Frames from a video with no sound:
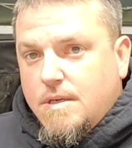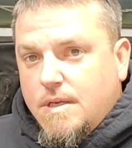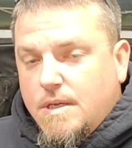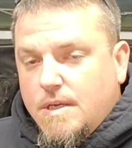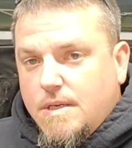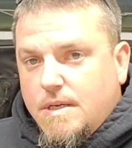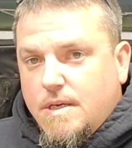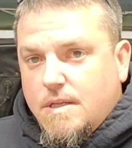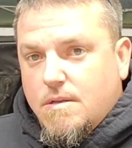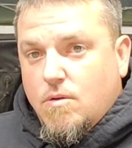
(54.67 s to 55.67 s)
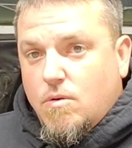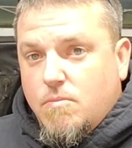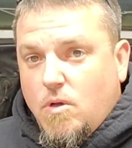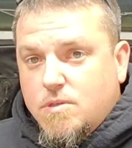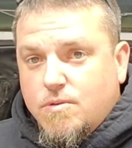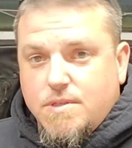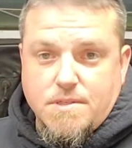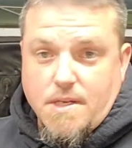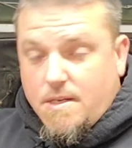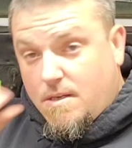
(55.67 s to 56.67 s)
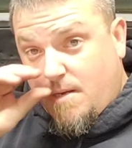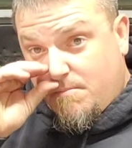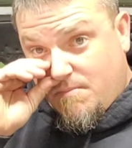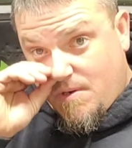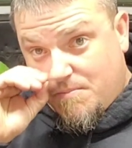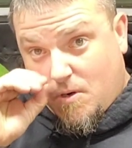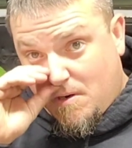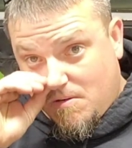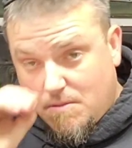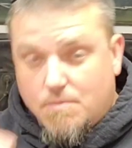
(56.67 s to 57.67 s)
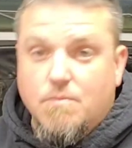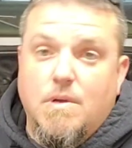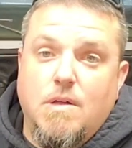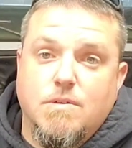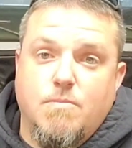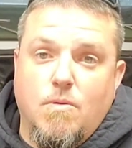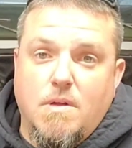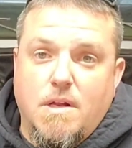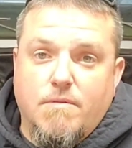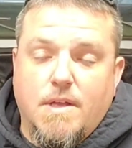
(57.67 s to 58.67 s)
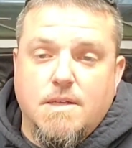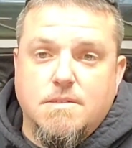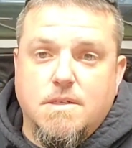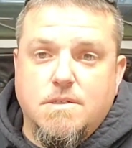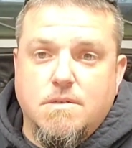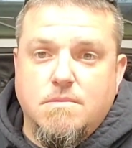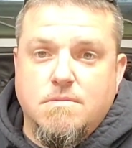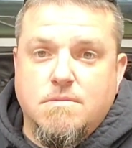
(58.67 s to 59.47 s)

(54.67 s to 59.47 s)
and the lower ball joint decided to come apart while I was pulling out of a gas station.